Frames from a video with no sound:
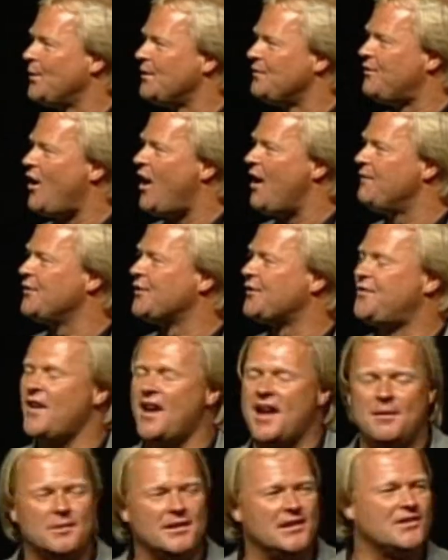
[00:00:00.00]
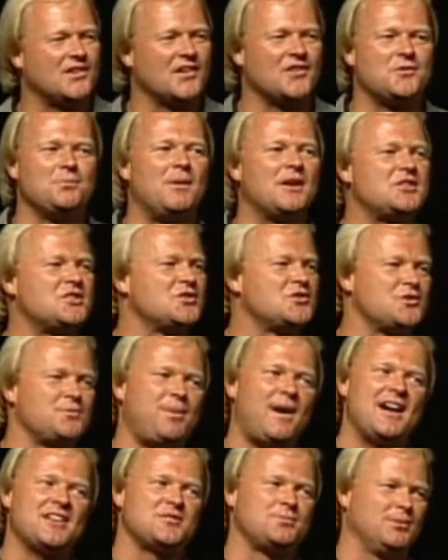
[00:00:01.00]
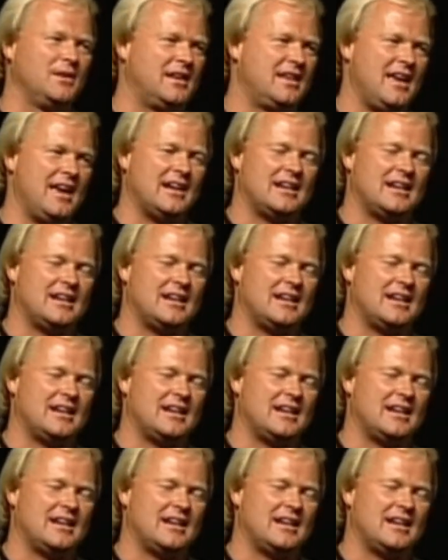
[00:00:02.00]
involve your families as much as you possibly can.